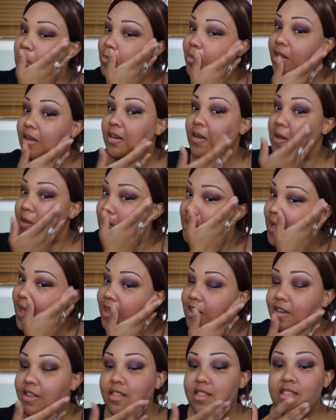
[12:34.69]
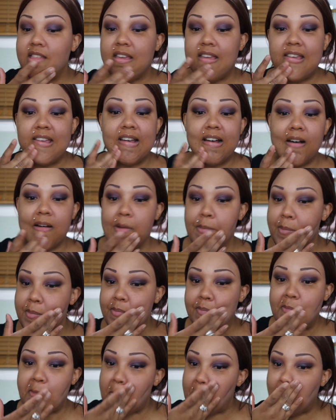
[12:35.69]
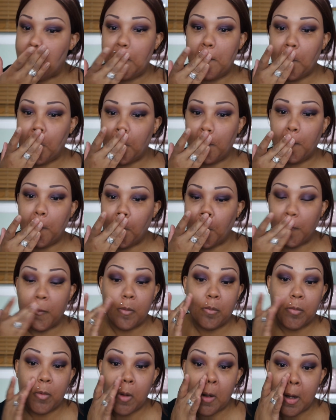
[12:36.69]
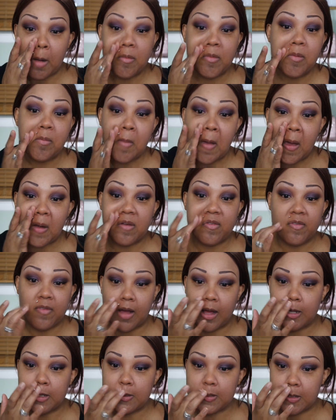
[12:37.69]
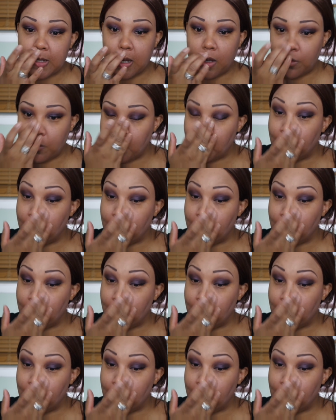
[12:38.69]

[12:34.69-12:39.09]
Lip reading: But again, the primer mattifies down